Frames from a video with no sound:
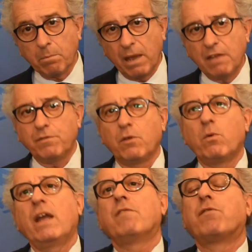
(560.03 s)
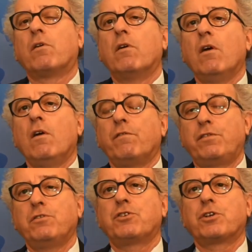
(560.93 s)
pave the way for
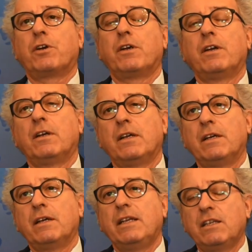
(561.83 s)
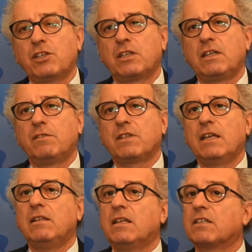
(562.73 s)
future initiatives
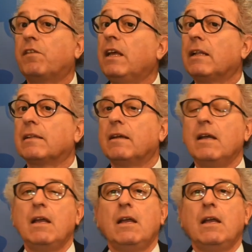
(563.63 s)
in this field.